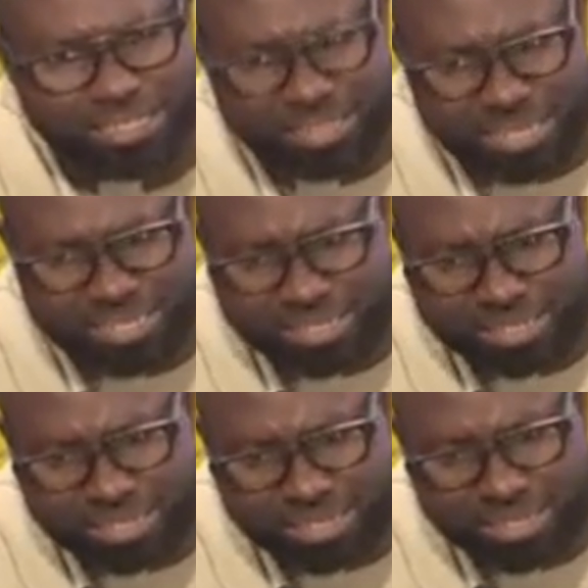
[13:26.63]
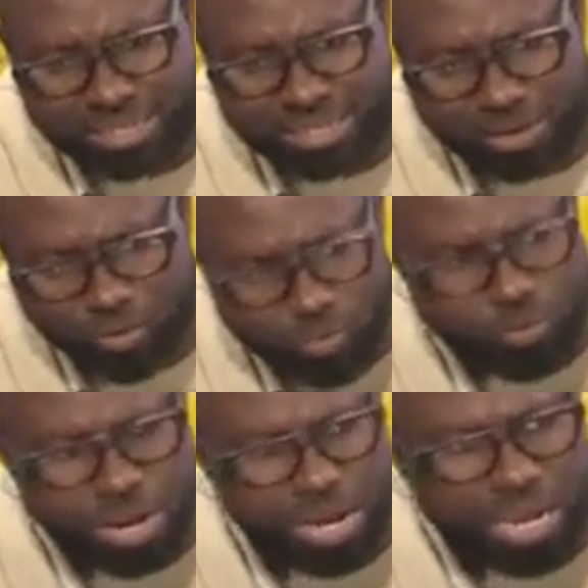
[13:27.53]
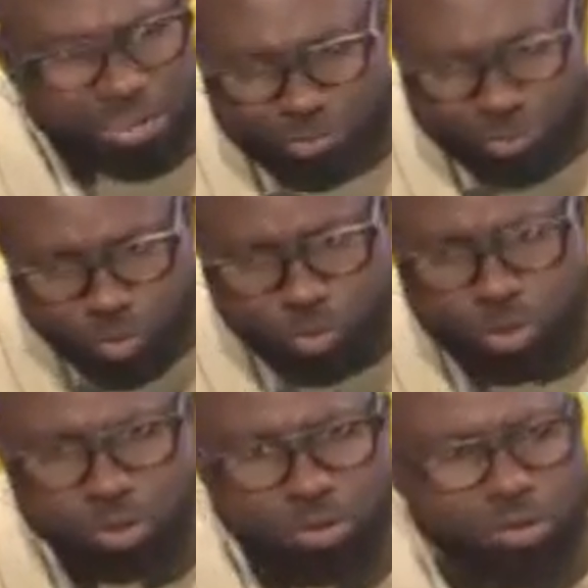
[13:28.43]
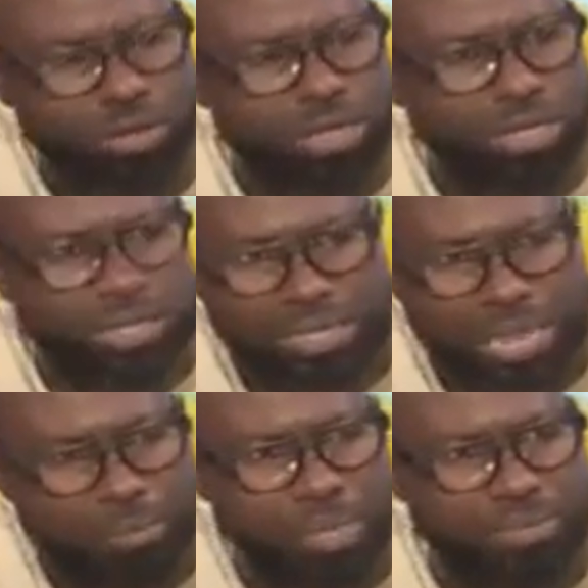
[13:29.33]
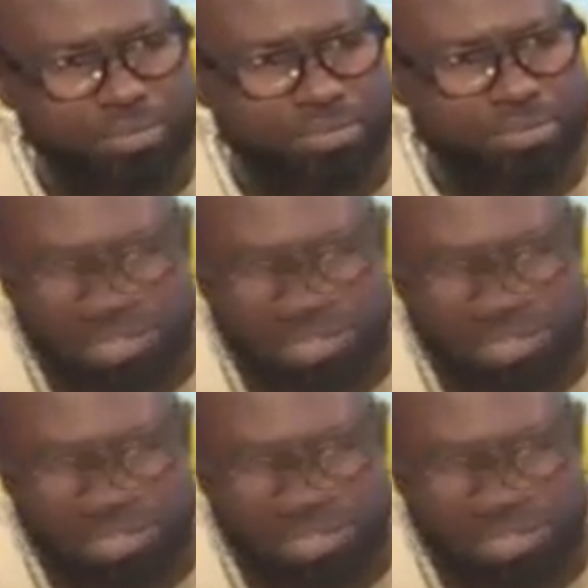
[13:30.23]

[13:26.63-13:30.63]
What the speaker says: that the ORA had no legal basis.